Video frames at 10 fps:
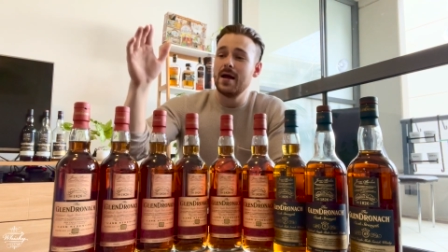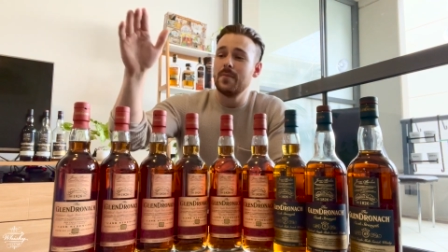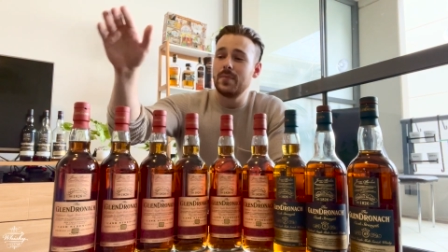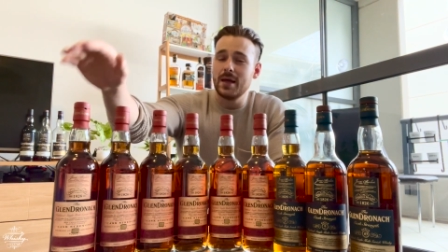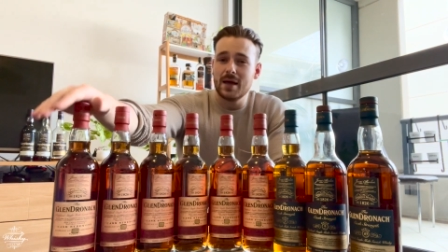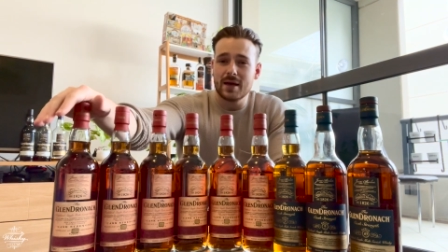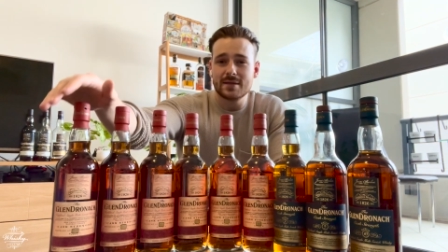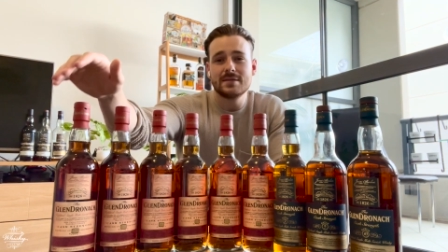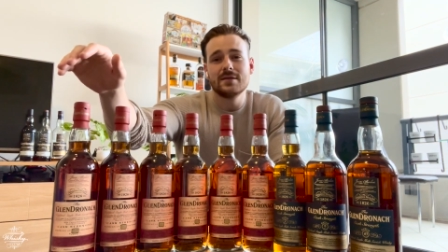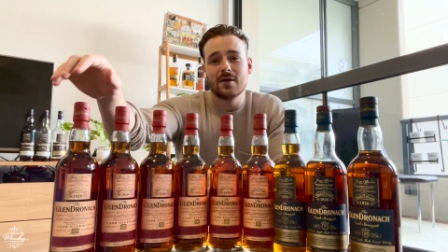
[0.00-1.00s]

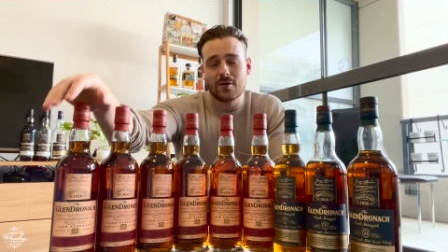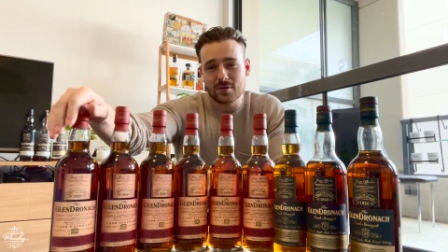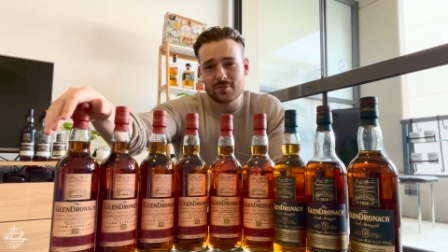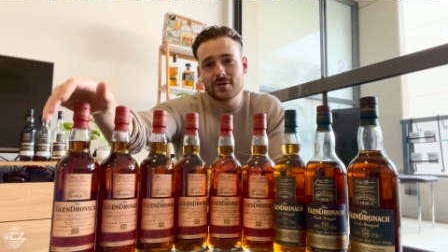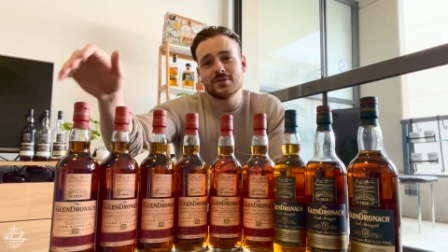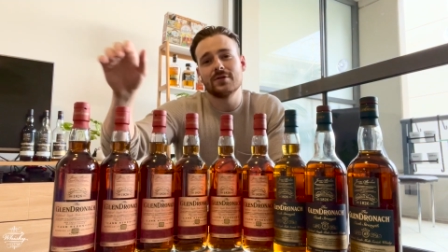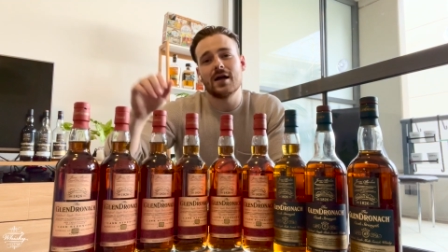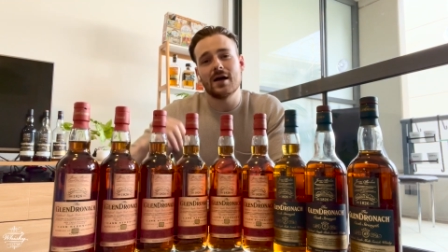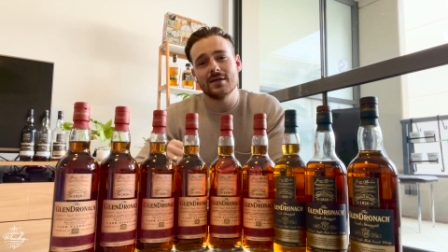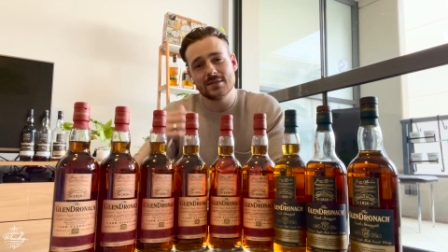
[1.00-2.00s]
PX, Oloroso
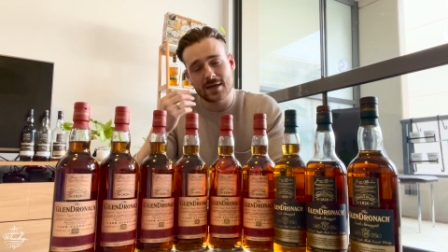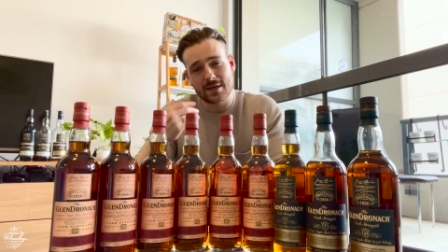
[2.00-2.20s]
cask,